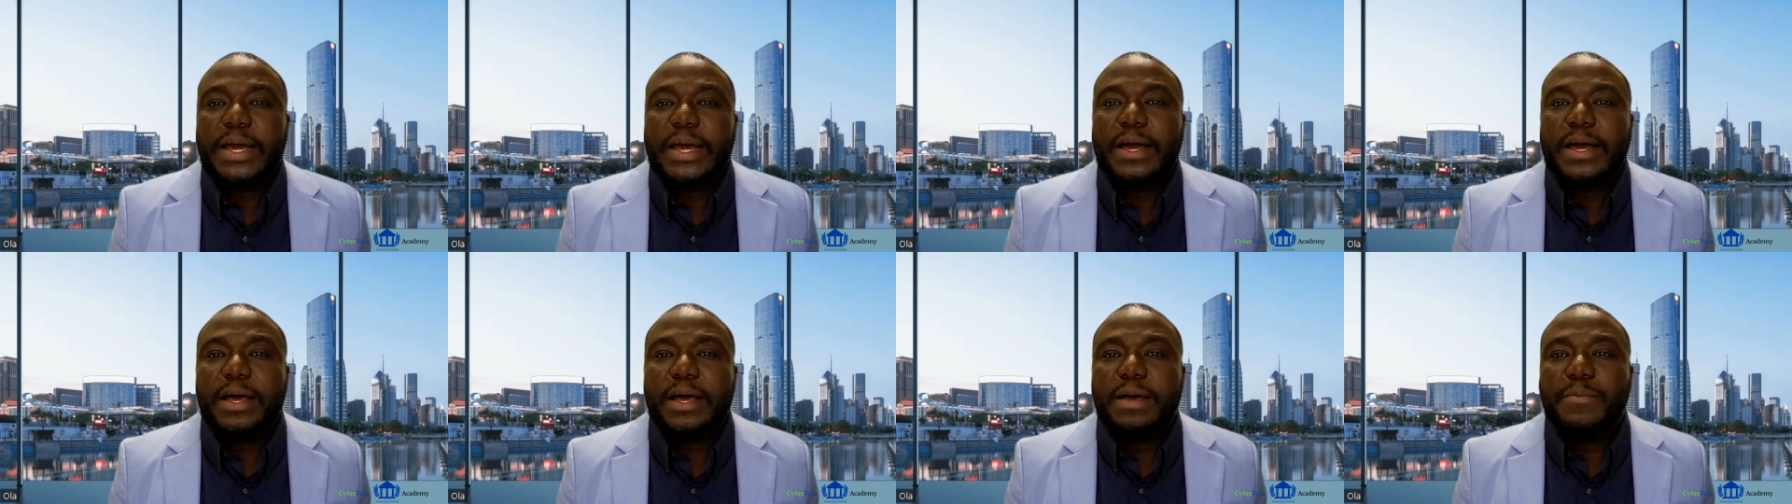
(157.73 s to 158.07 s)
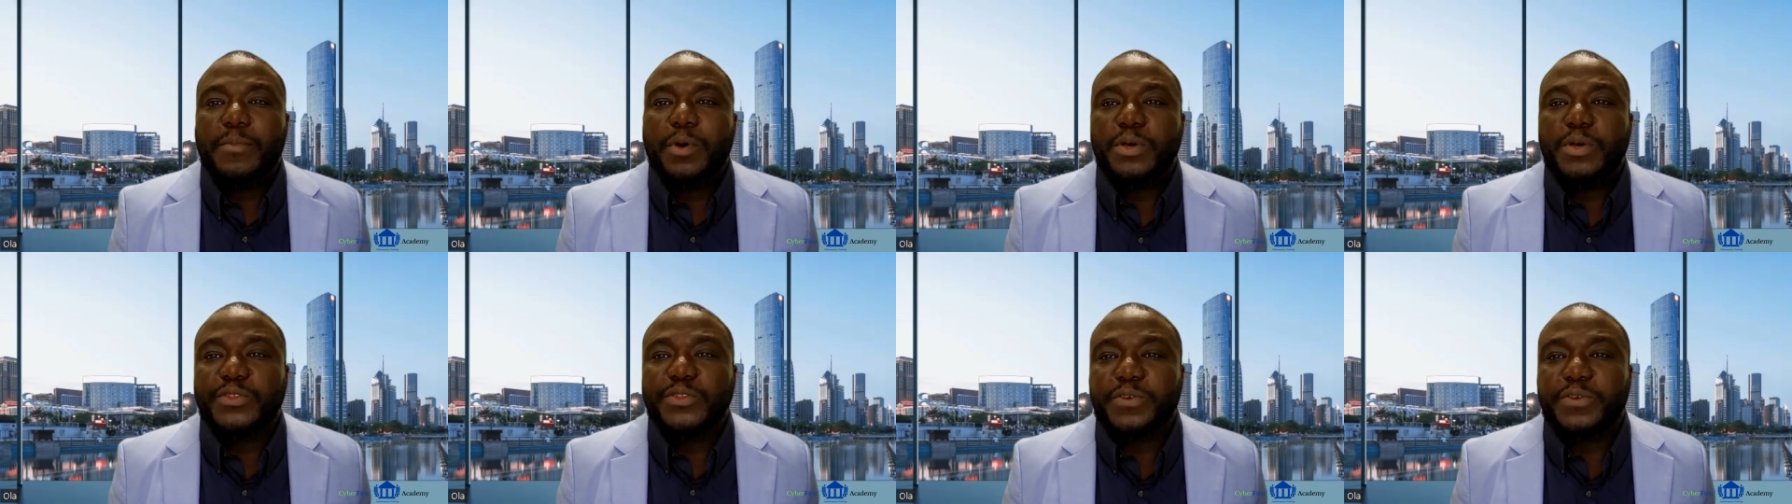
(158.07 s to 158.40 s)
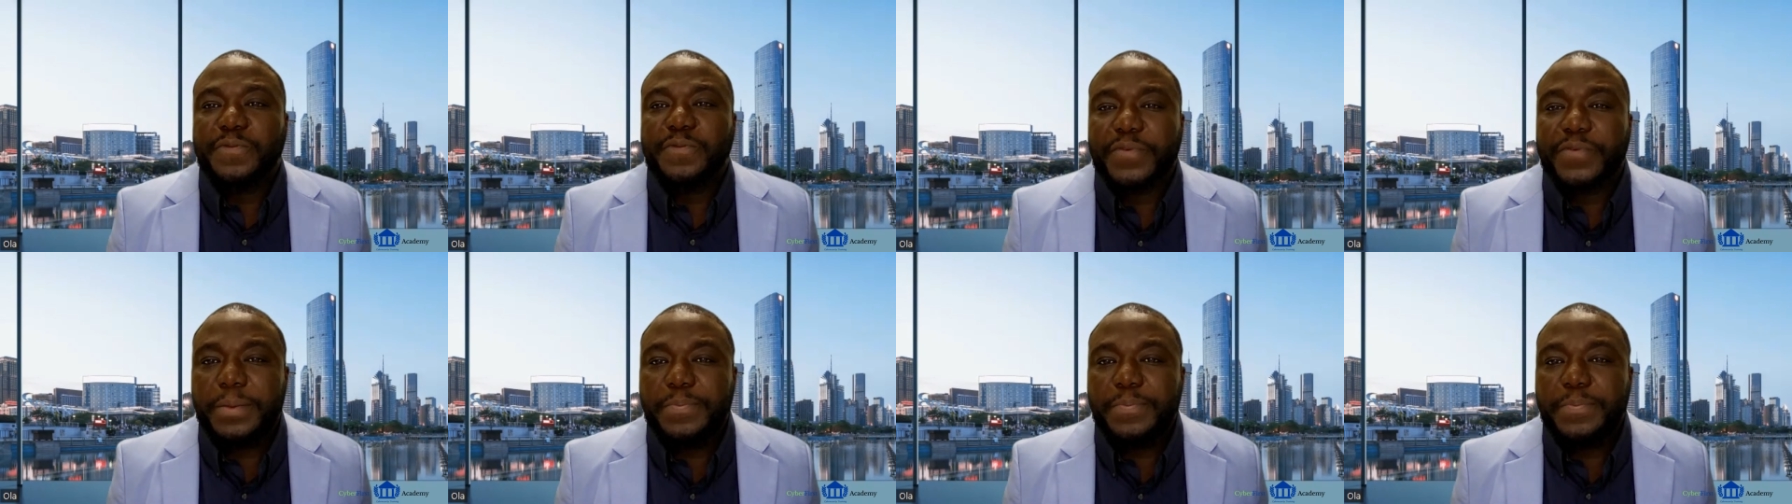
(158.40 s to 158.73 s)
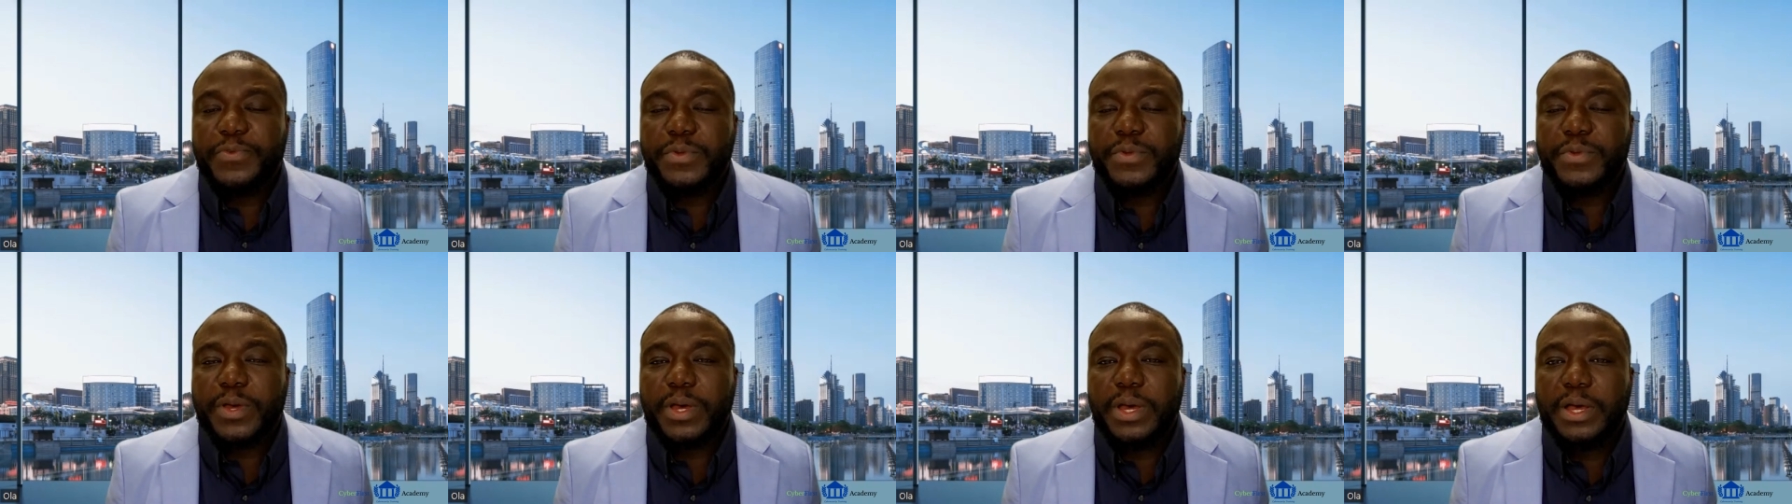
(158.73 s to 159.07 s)
um, also
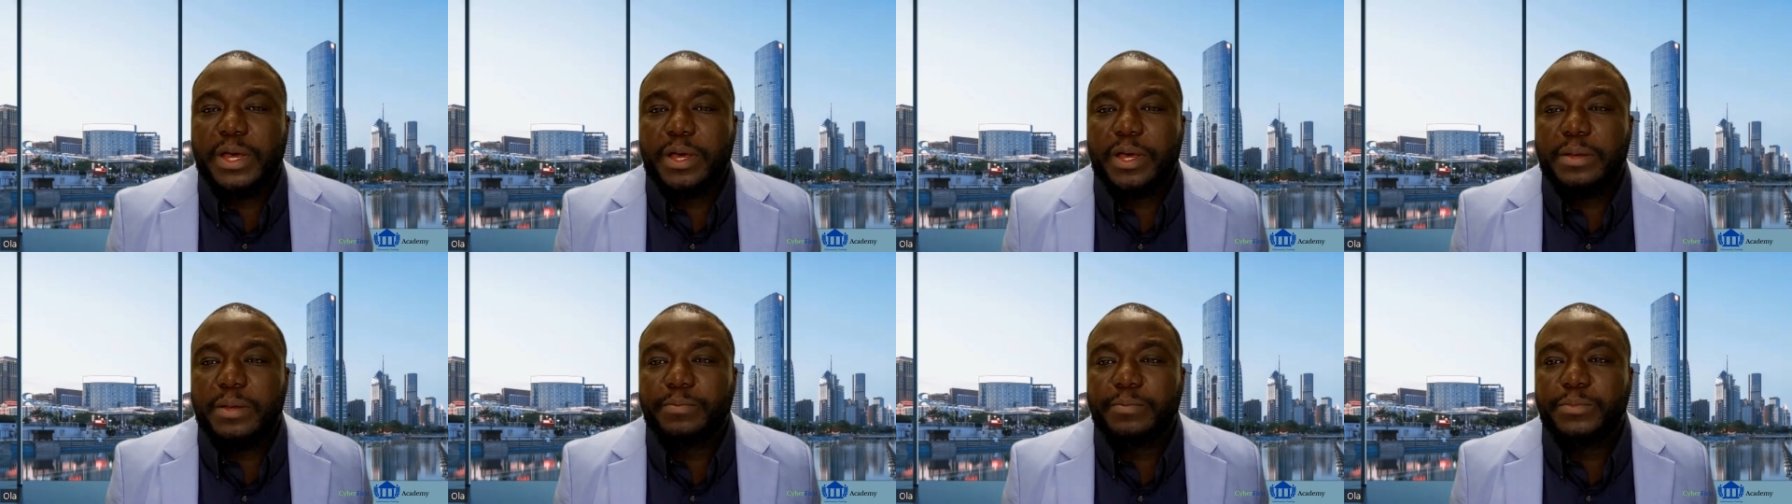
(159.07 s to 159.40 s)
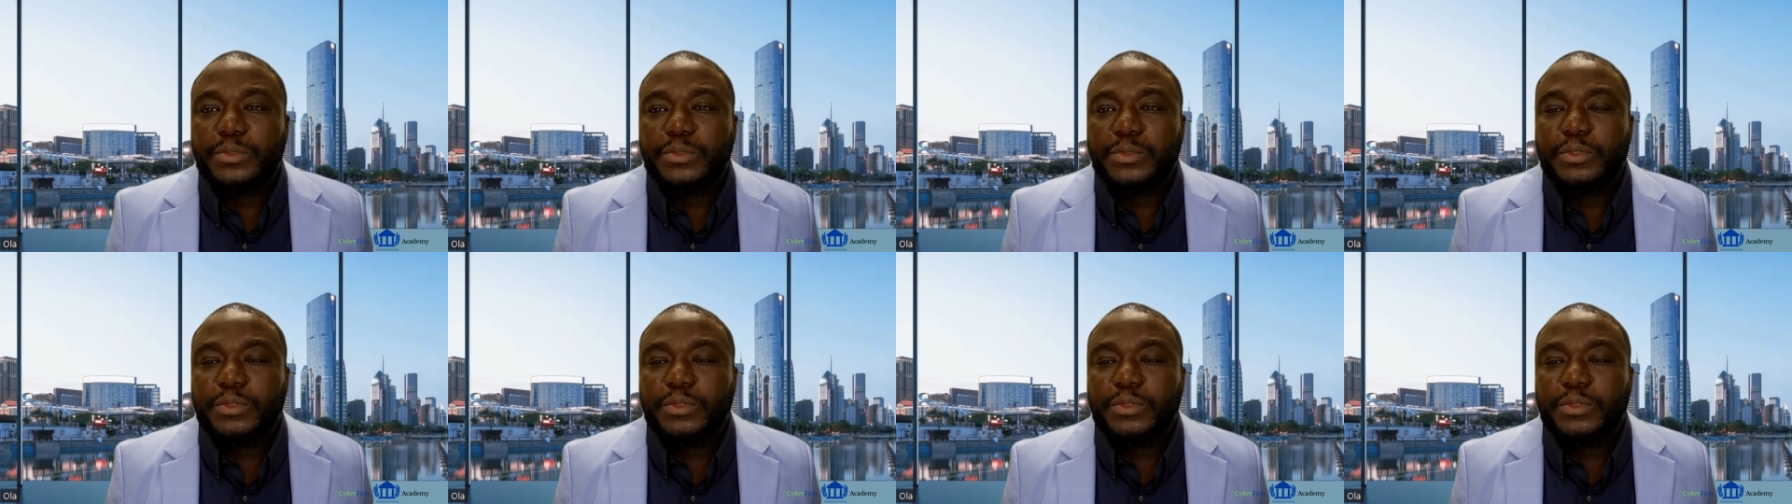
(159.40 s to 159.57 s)
FIPS uh,